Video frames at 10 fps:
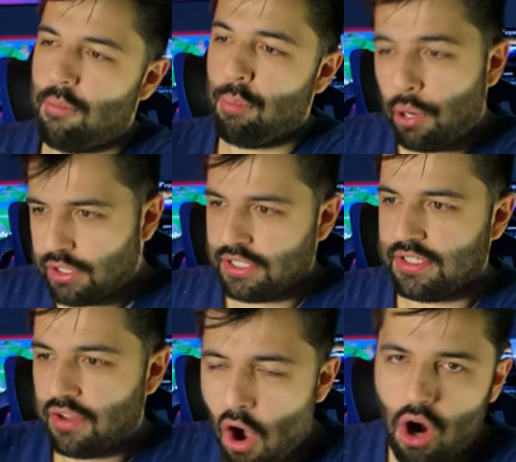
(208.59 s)

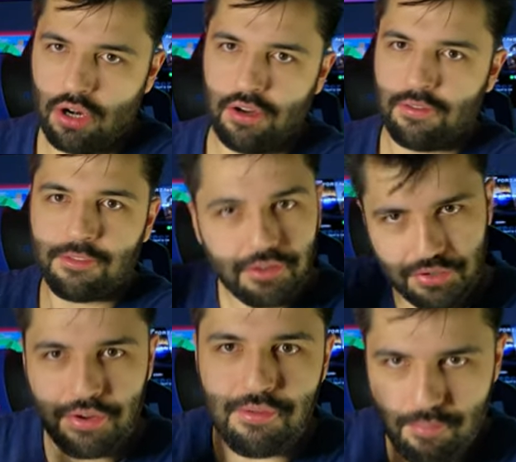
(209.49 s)
parties hard for
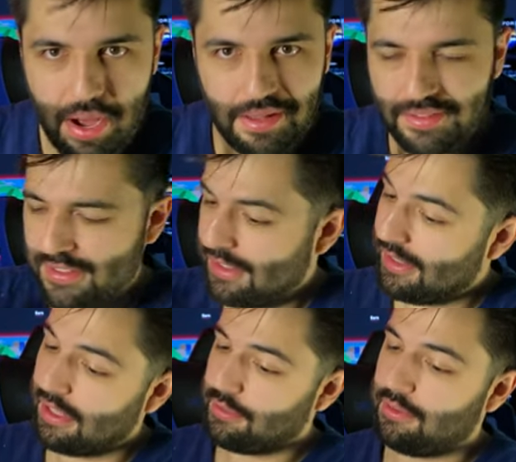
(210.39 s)
two months.
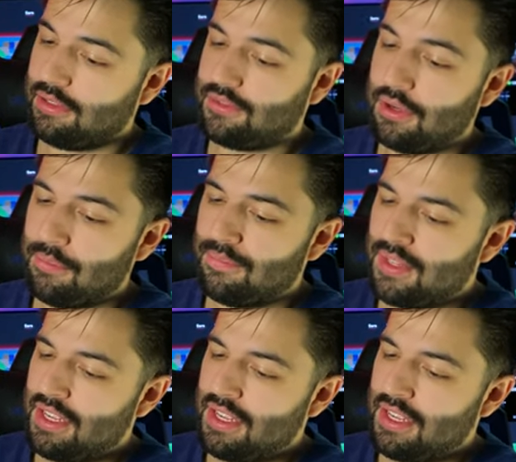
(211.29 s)
That's, that's dope.